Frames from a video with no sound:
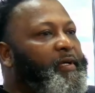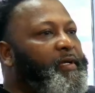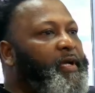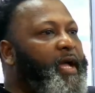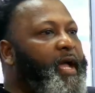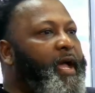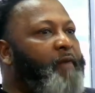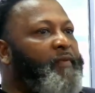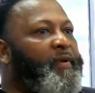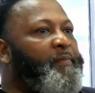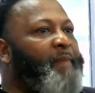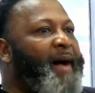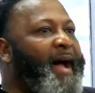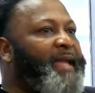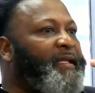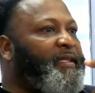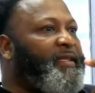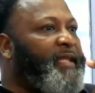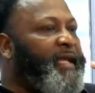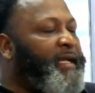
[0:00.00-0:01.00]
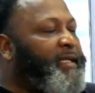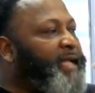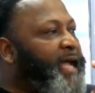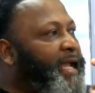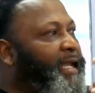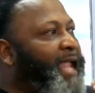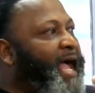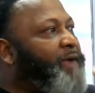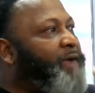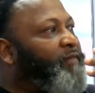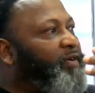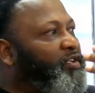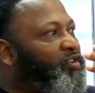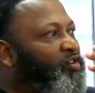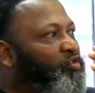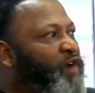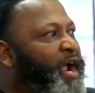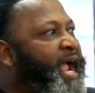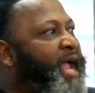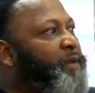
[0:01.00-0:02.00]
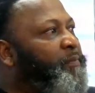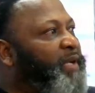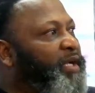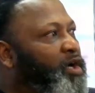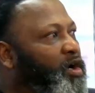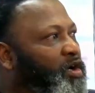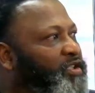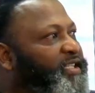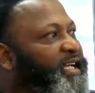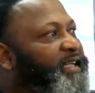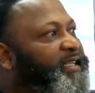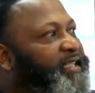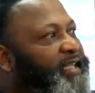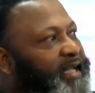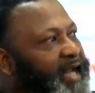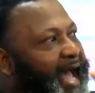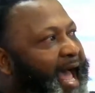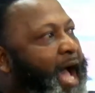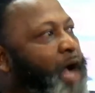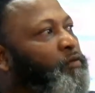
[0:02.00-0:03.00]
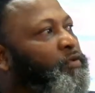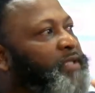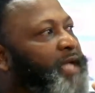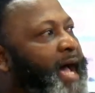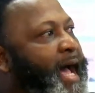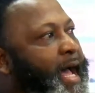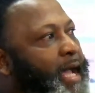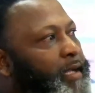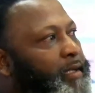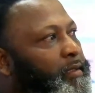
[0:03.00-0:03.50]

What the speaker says: everybody think that life is grand because they see the outside.